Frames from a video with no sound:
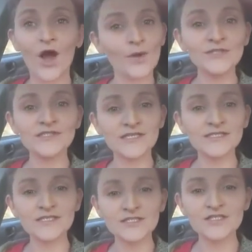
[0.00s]
common
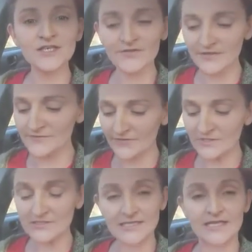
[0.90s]
sense conservatives
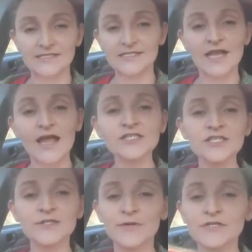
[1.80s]
ever since. And
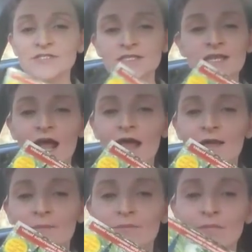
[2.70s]
actually, the person that
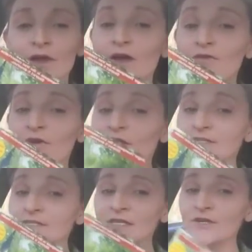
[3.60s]
I'm
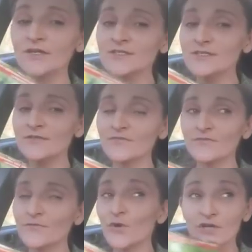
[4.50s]
volunteering
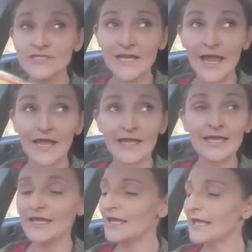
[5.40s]
for today
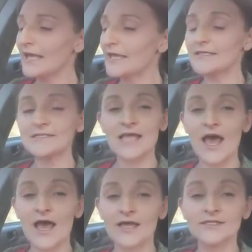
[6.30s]
is
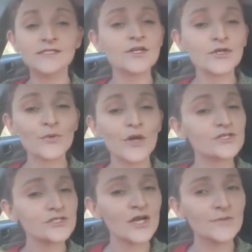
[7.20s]
uh, Senator
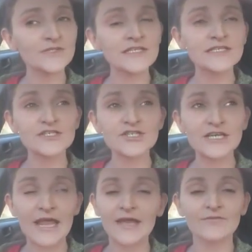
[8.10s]
Roger Thompson,
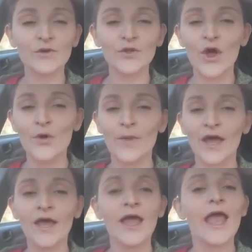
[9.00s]
District 8 of
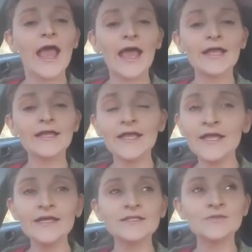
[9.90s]
Oklahoma. And
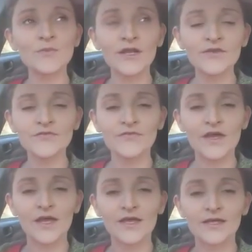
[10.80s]
he is one of
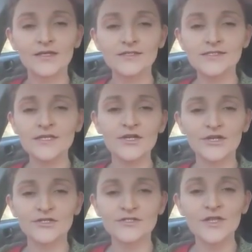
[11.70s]
the
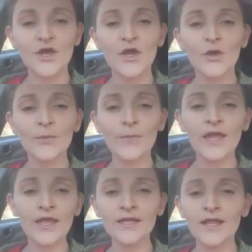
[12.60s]
senators who
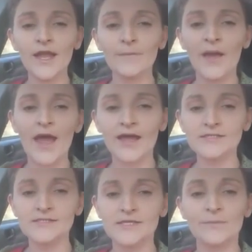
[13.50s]
pinned and
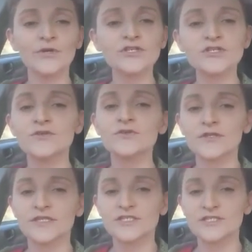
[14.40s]
passed and pushed through the
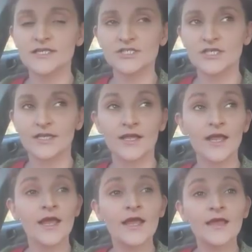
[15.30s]
legislation
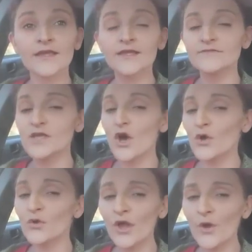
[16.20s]
that gives
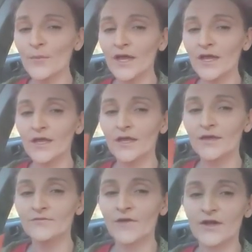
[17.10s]
Oklahoma
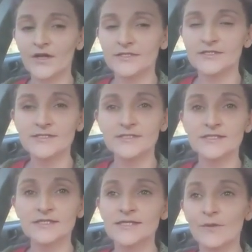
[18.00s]
veterans,
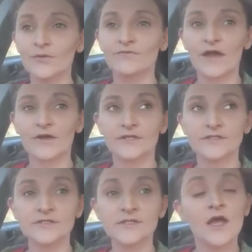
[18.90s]
disabled
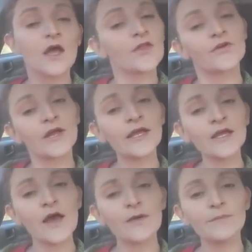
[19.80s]
veterans, their
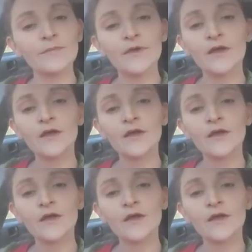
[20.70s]
income